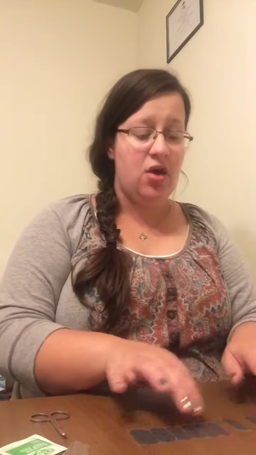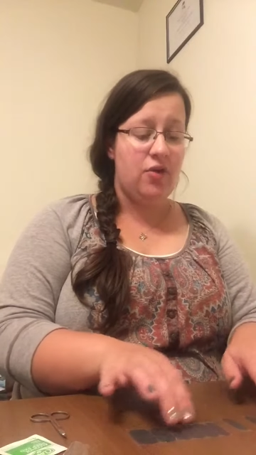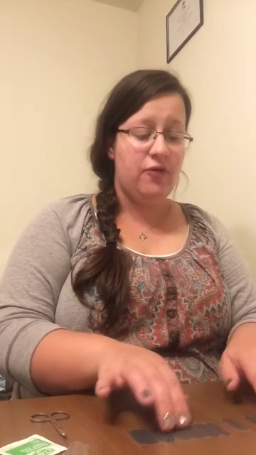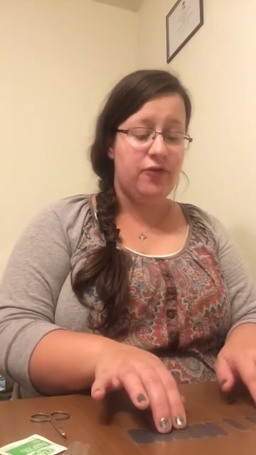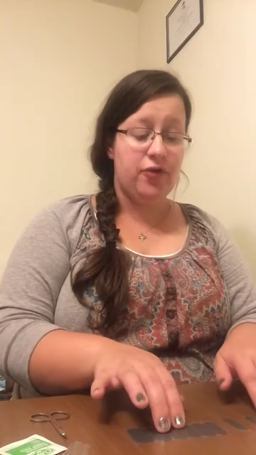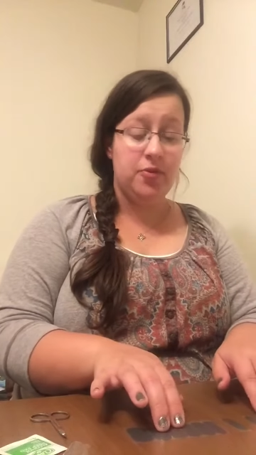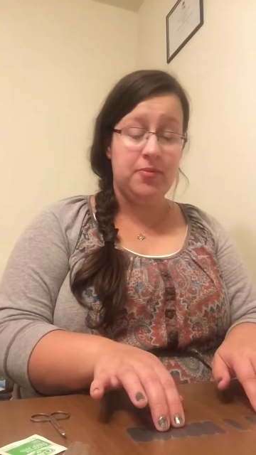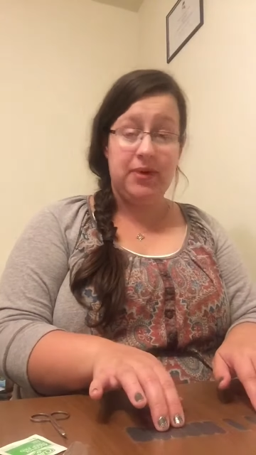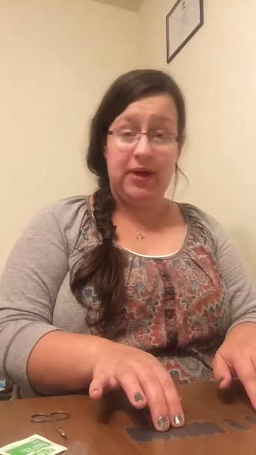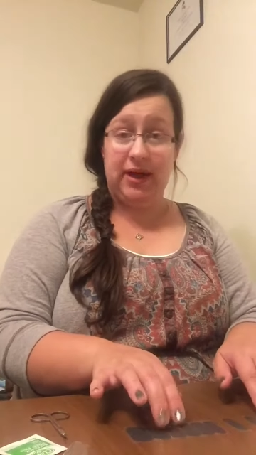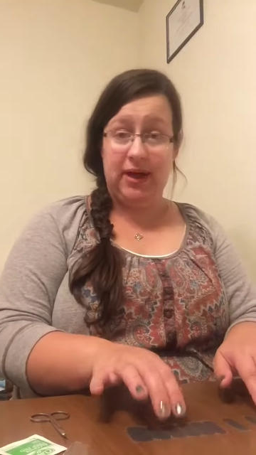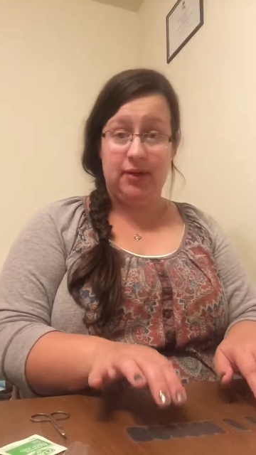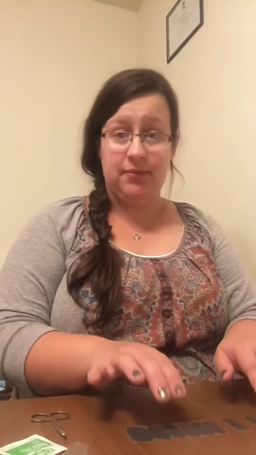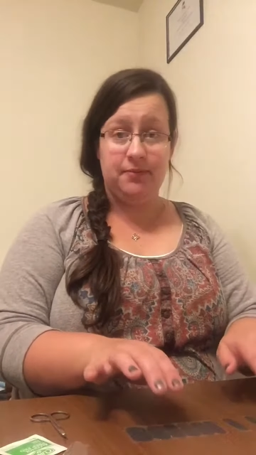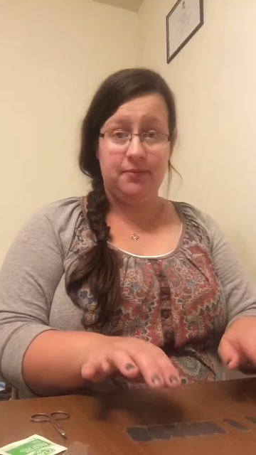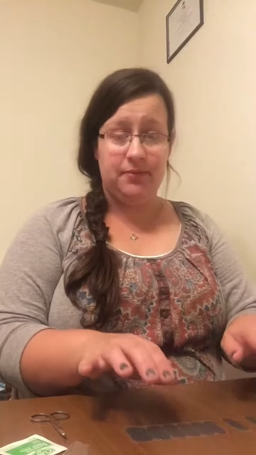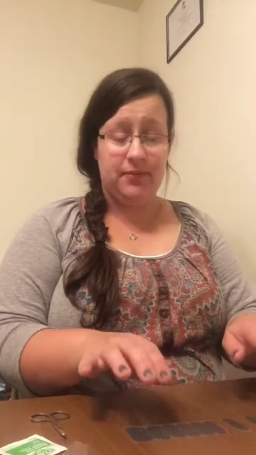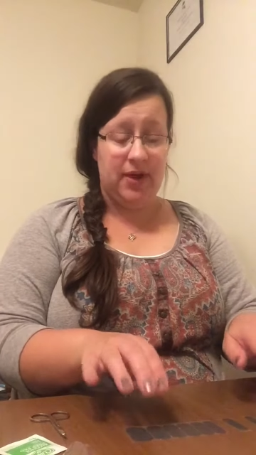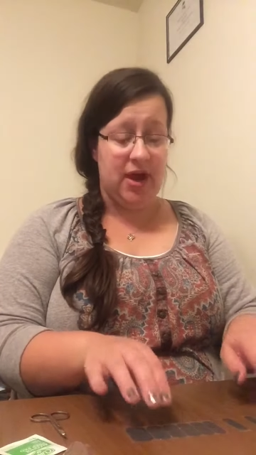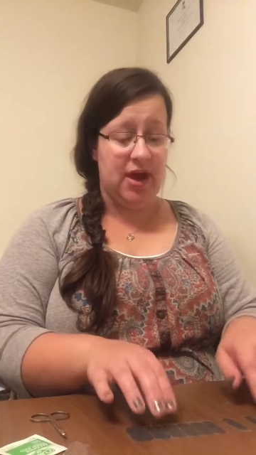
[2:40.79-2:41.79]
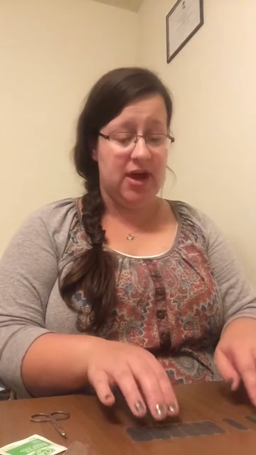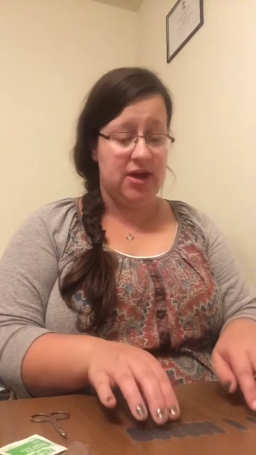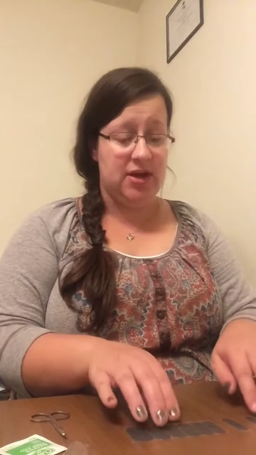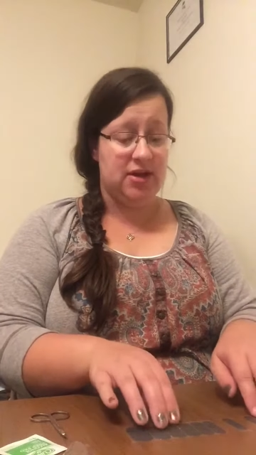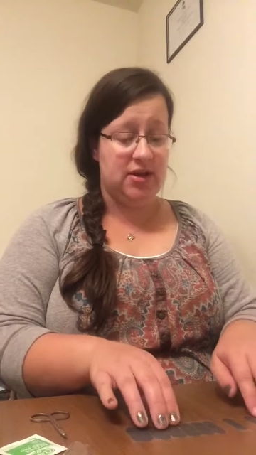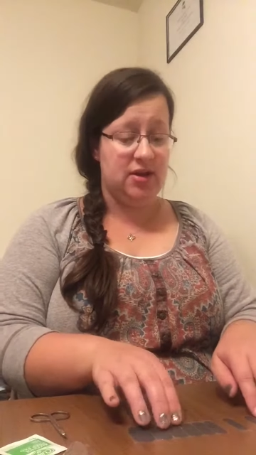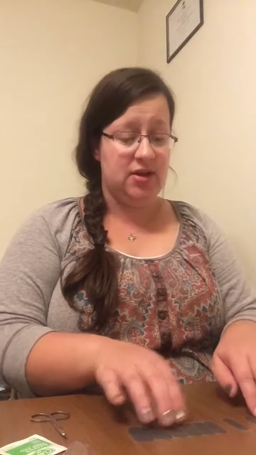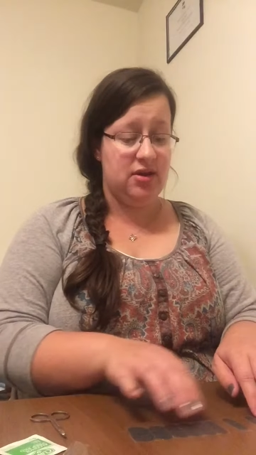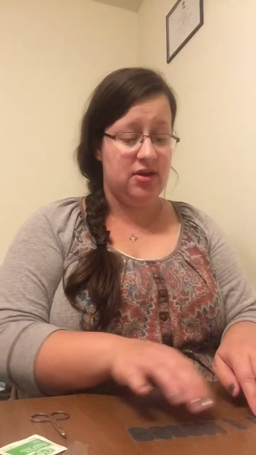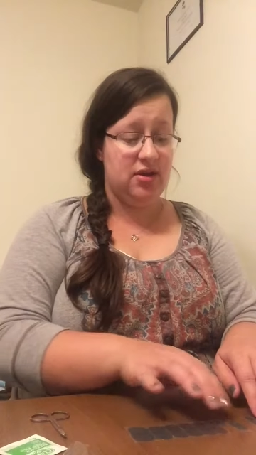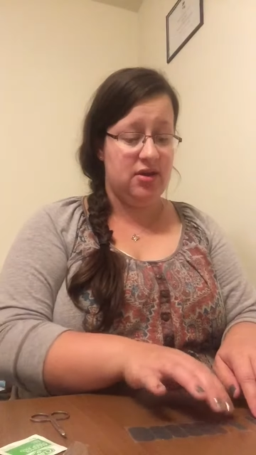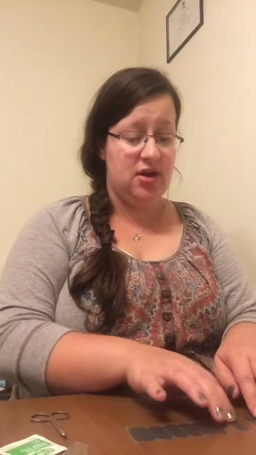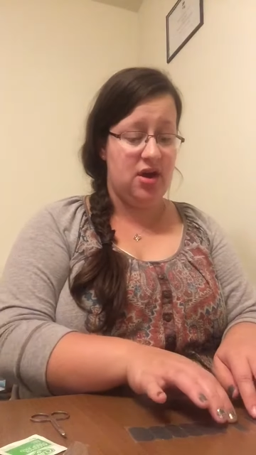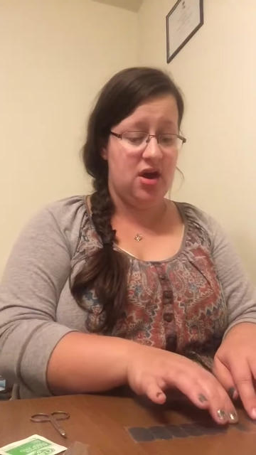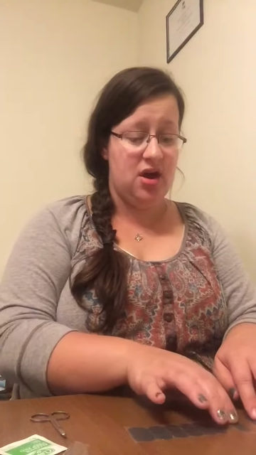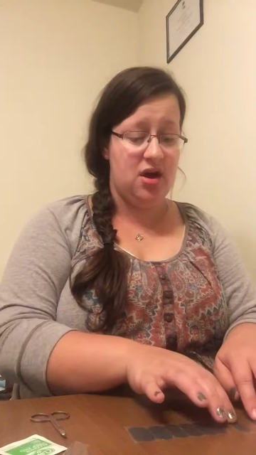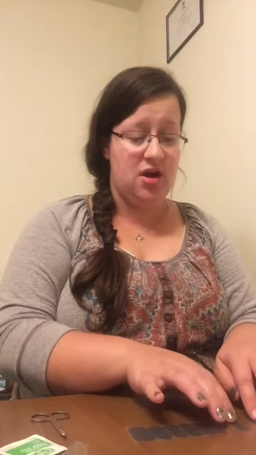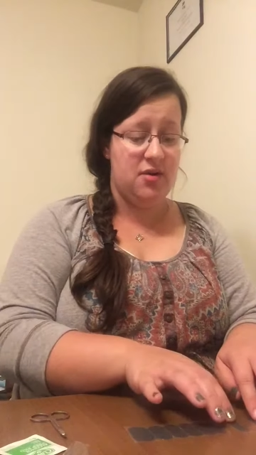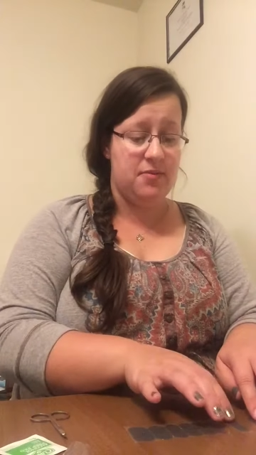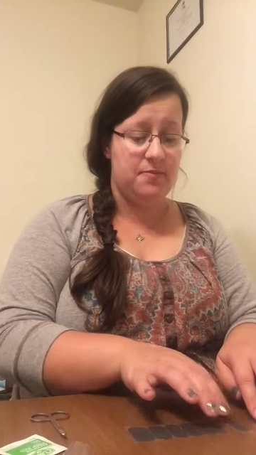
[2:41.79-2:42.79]
for me, and
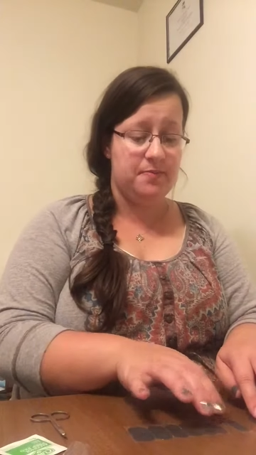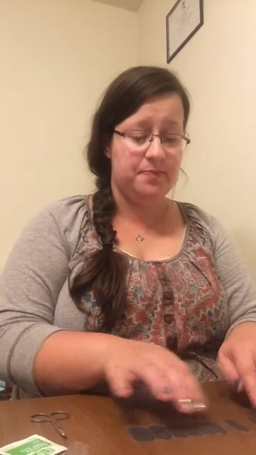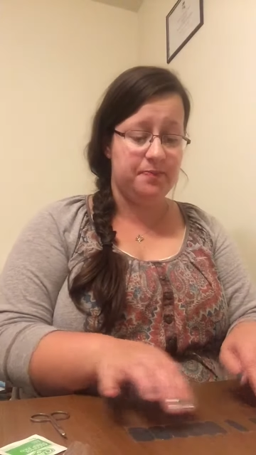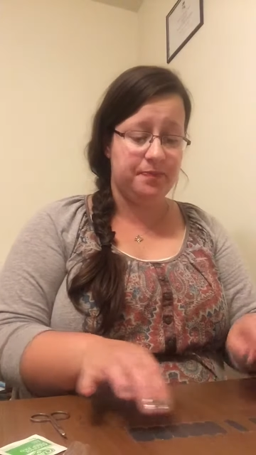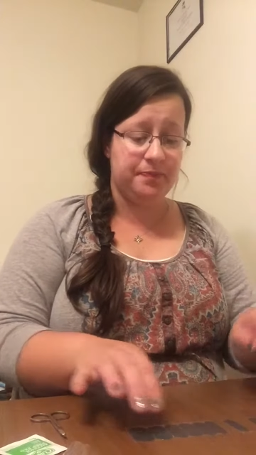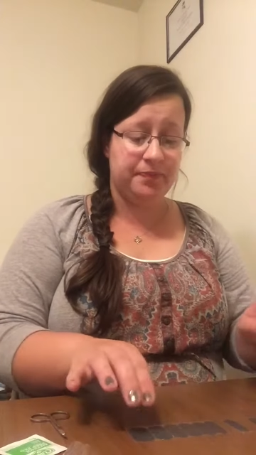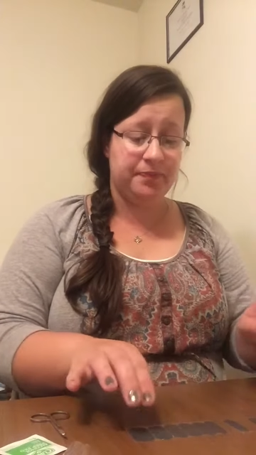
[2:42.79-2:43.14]
I'll